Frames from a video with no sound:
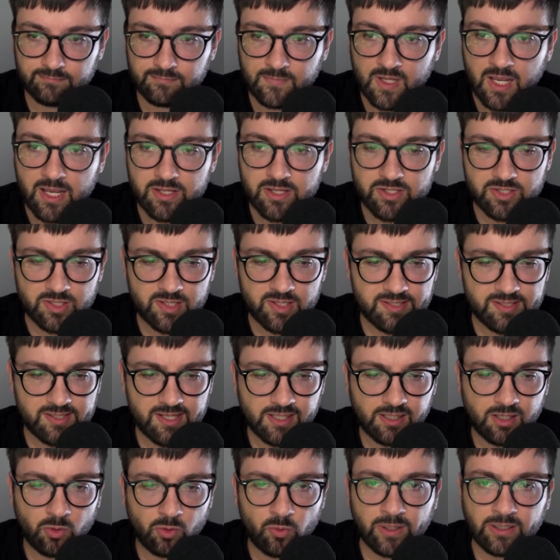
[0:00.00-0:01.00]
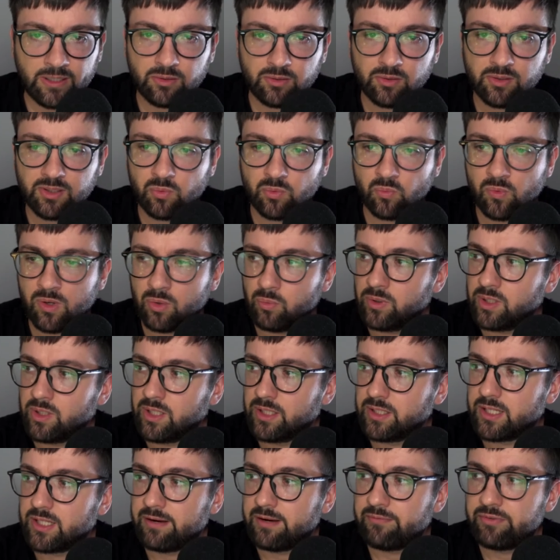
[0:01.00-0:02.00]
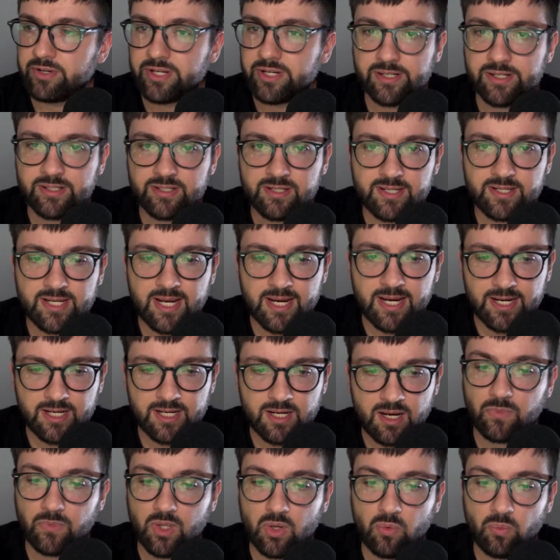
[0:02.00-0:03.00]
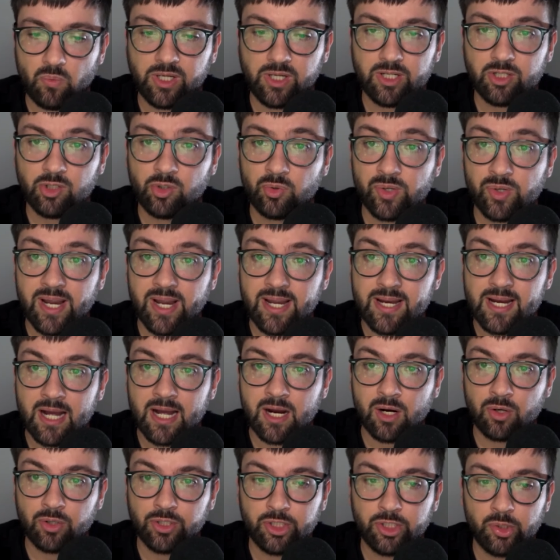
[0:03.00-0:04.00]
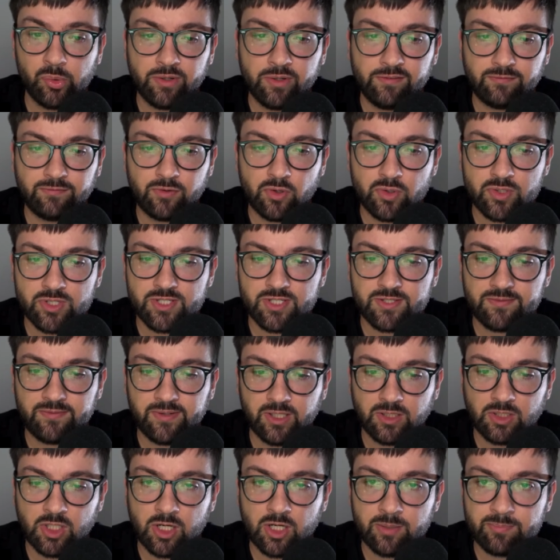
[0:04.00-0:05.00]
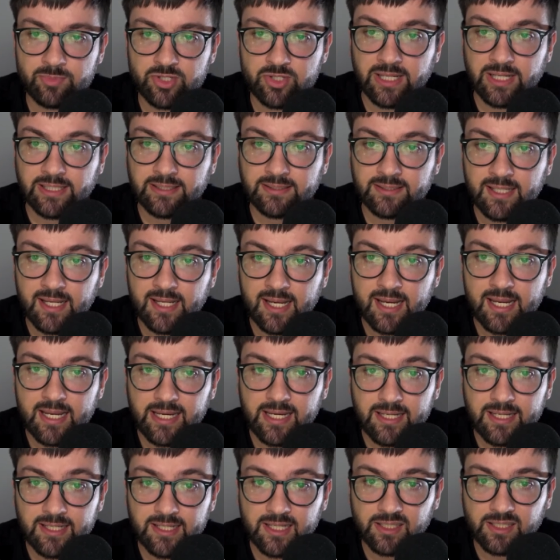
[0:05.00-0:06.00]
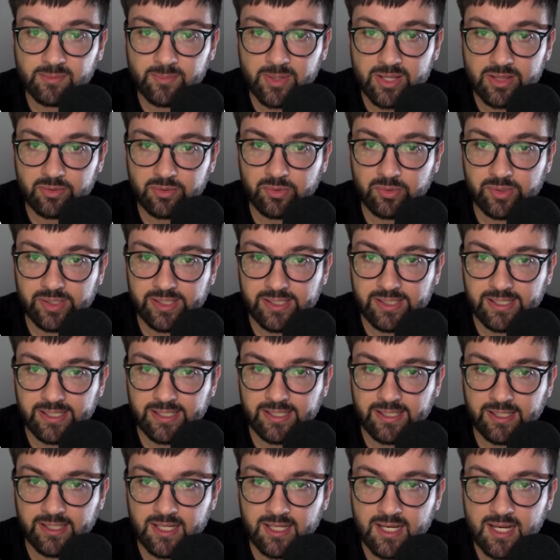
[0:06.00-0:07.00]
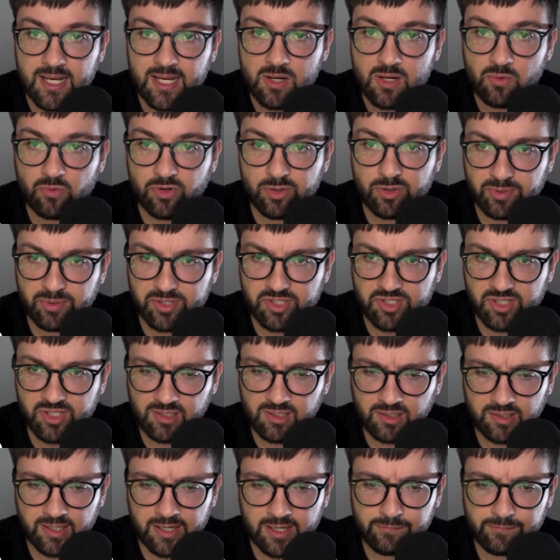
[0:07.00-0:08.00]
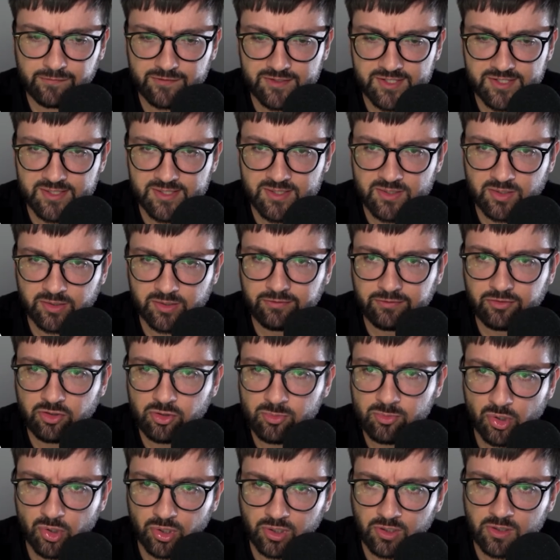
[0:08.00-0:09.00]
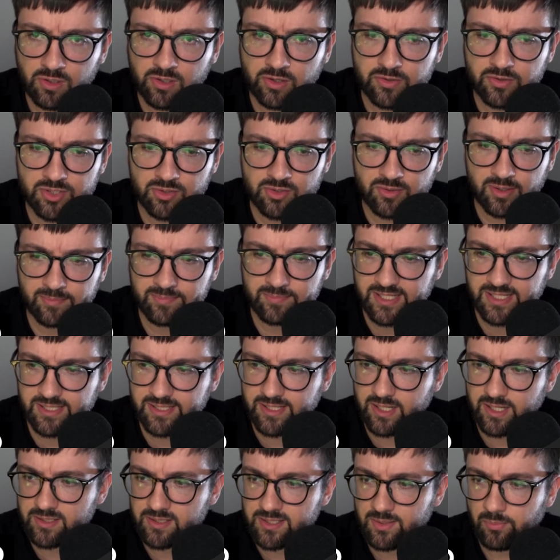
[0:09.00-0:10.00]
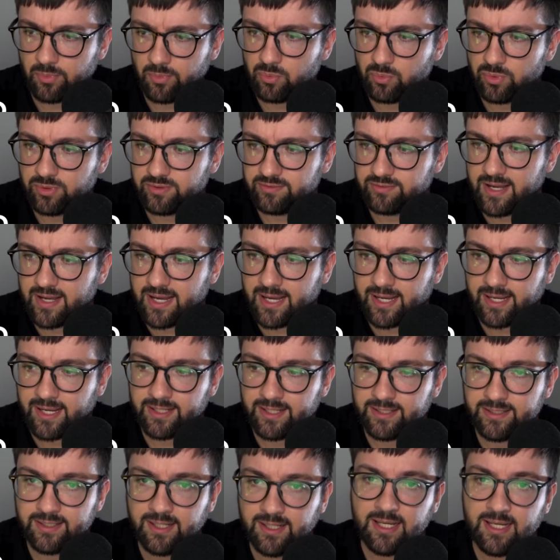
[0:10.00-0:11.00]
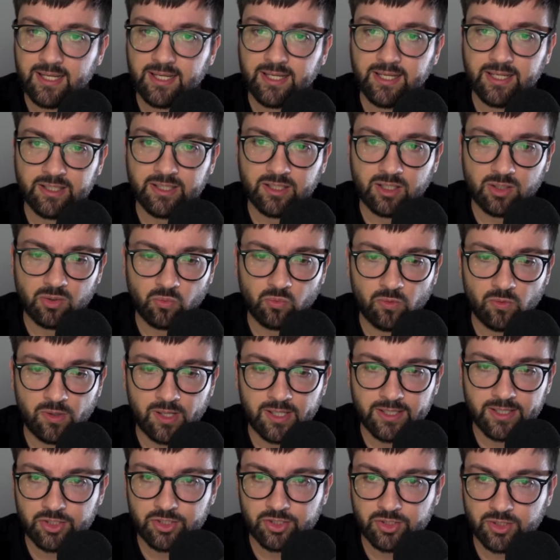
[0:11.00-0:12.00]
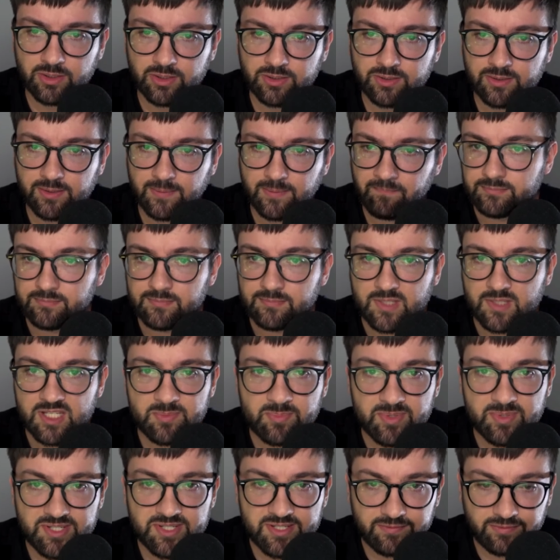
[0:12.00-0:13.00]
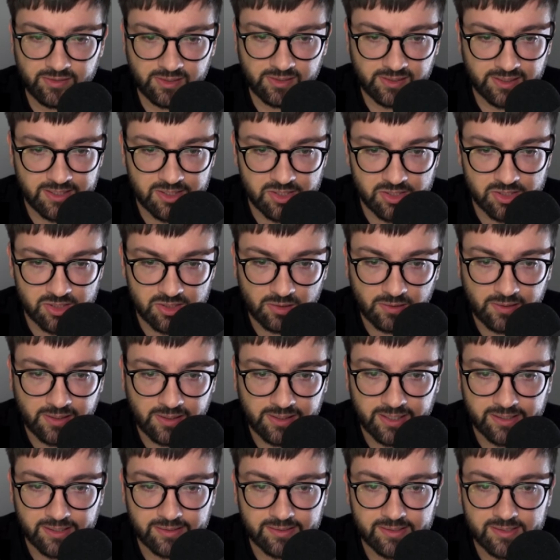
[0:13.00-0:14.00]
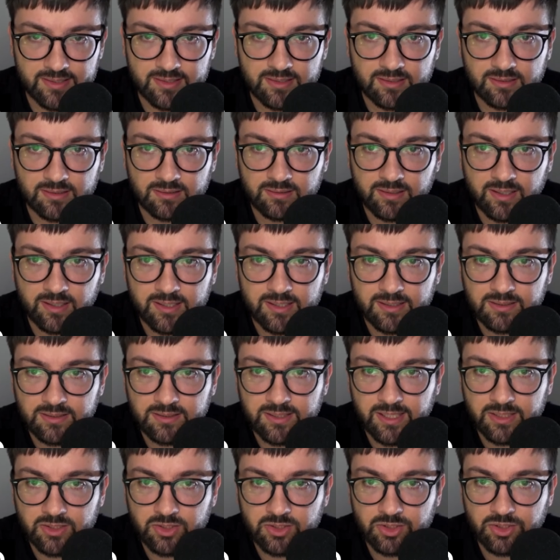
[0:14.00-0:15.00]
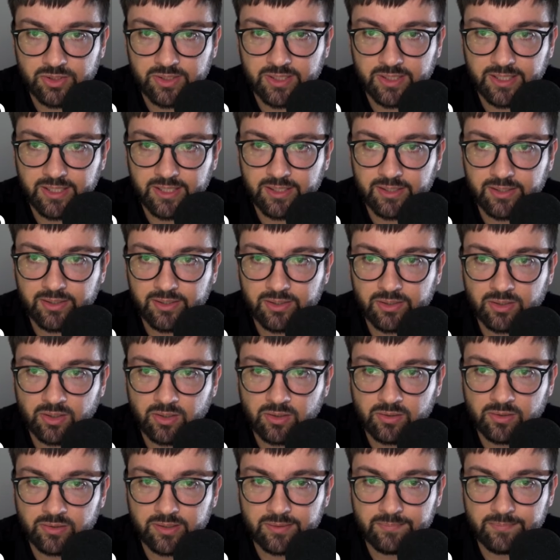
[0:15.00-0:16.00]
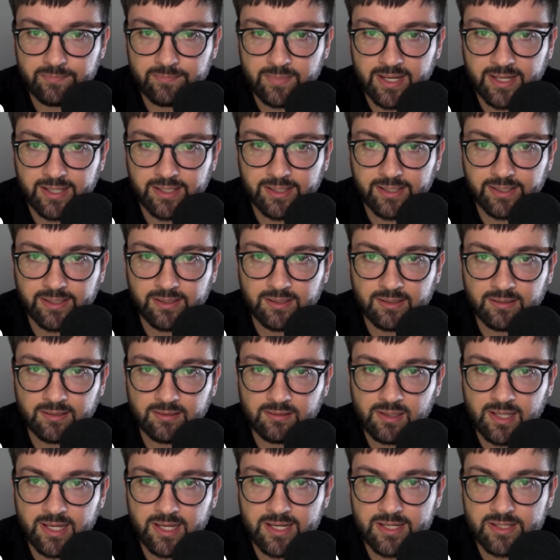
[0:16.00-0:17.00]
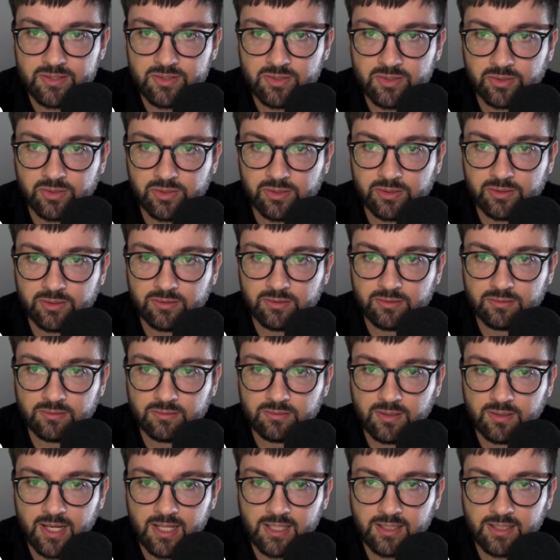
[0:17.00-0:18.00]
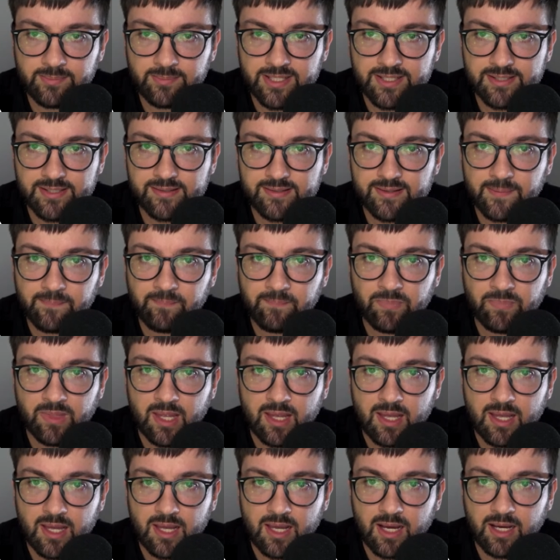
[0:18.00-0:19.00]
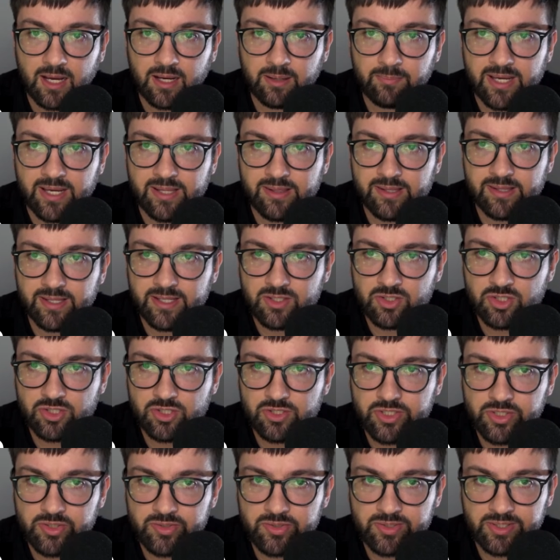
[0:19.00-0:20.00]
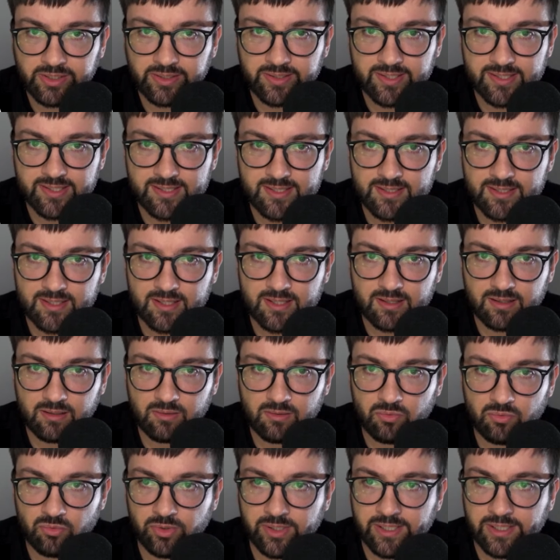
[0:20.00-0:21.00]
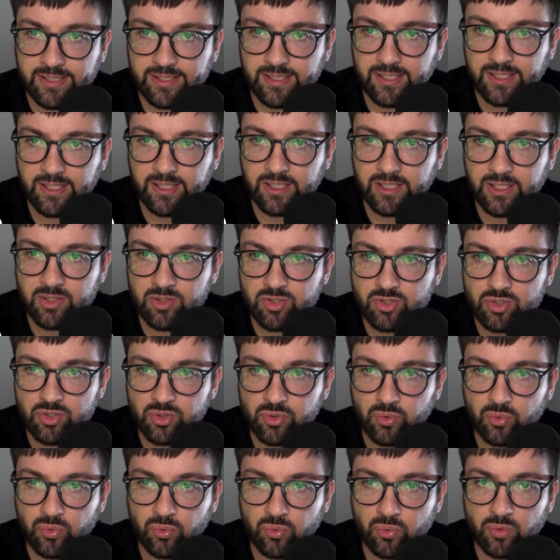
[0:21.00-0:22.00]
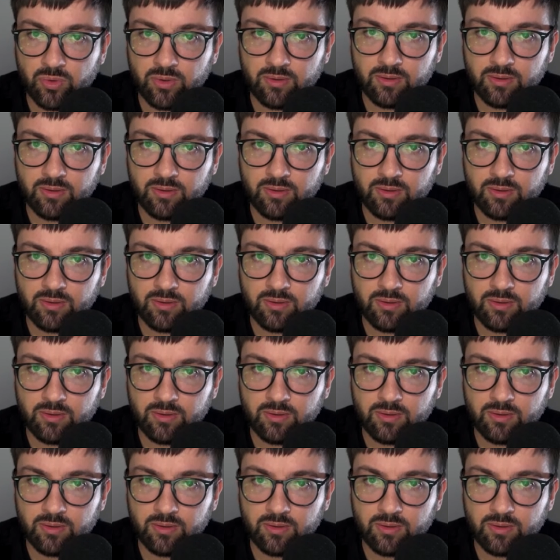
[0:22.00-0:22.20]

So let's take a quick look at what we're going to cover here today. We're going to create our UFO sphere object in Element 3D with particular emphasis on a few more closer up details than we would have had in our wide shot. Specifically, just looking at this nice texture here on the main laser element, and then just using this ring here to